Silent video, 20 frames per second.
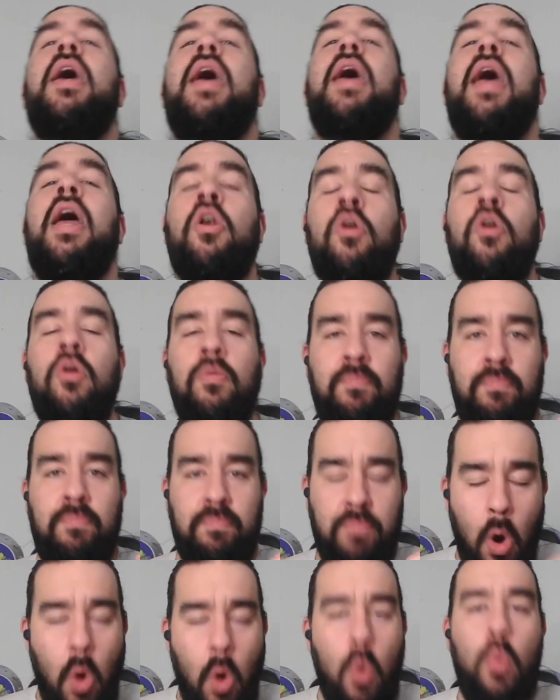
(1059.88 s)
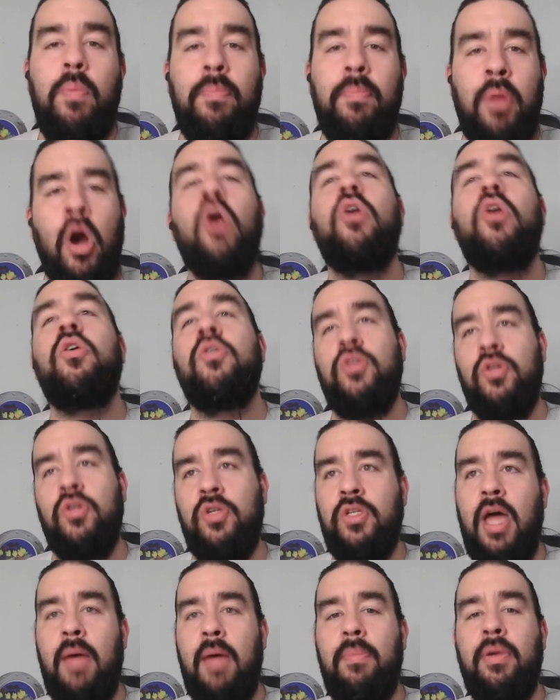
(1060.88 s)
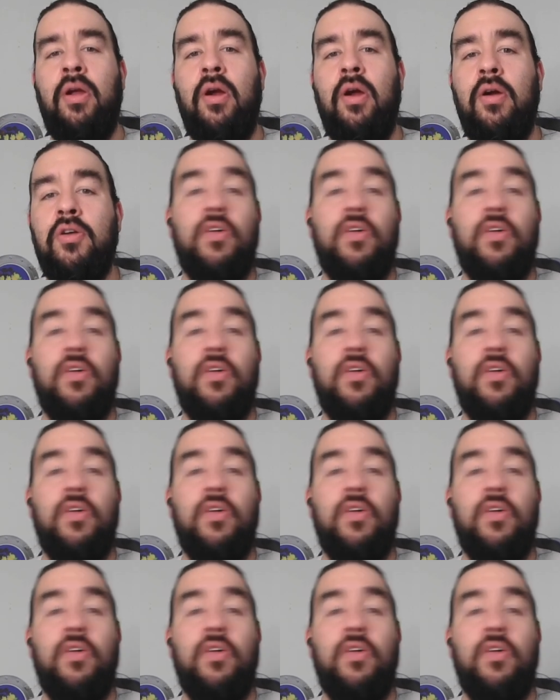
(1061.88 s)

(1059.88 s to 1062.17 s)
And her own partners are stomping her.